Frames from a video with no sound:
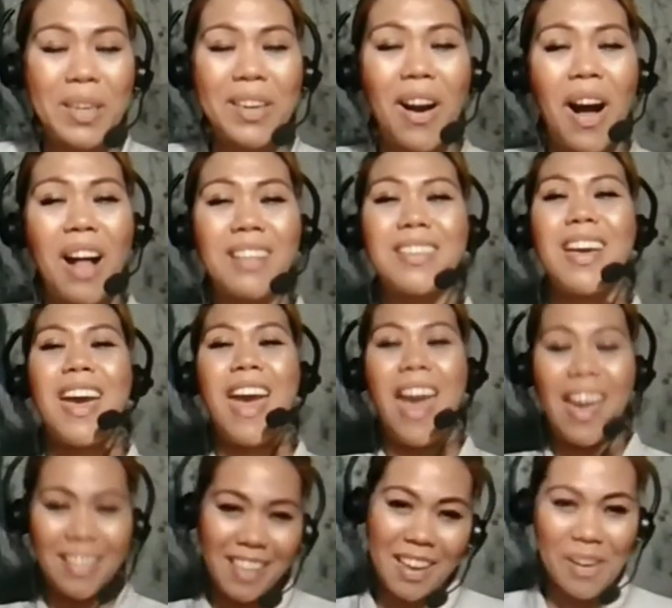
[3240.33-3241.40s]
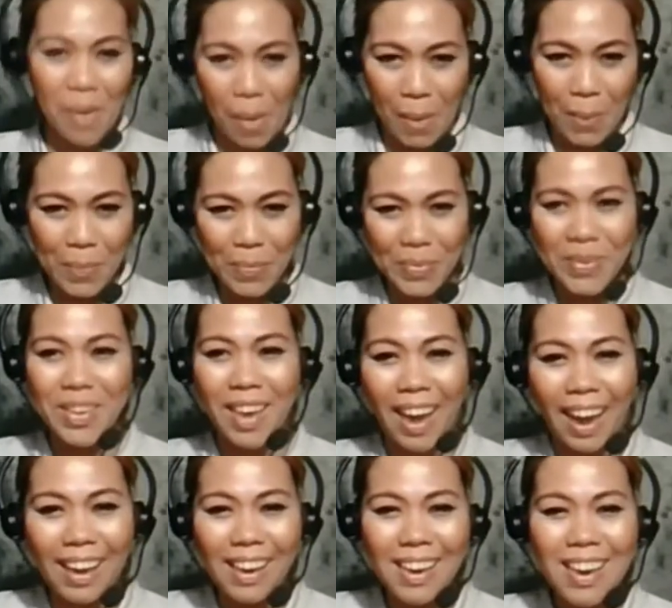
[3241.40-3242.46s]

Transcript: call hetero. Okay?